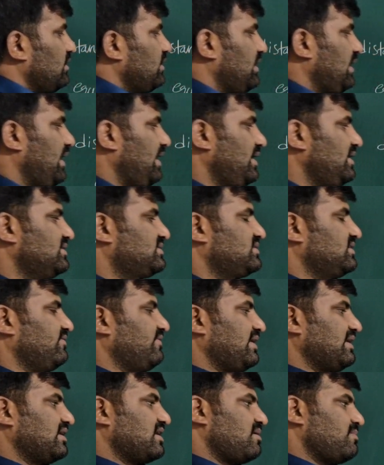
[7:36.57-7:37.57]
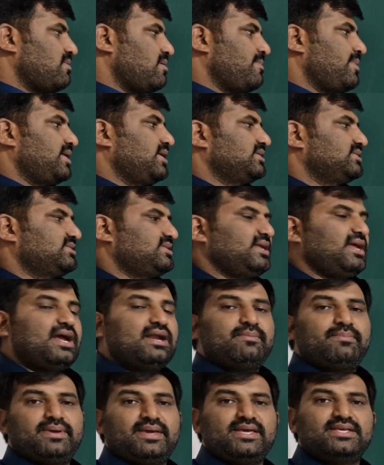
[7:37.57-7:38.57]
A is 1 comma minus 3
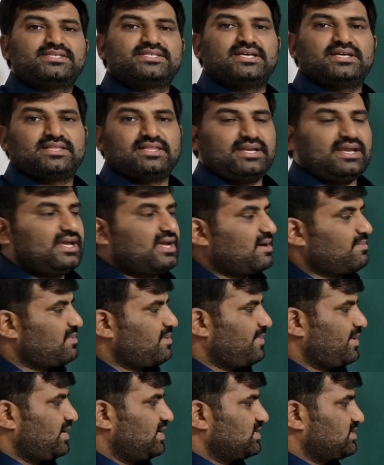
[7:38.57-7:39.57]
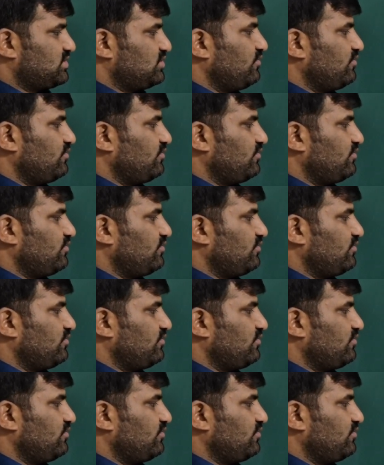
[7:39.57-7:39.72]
and B is 3 comma minus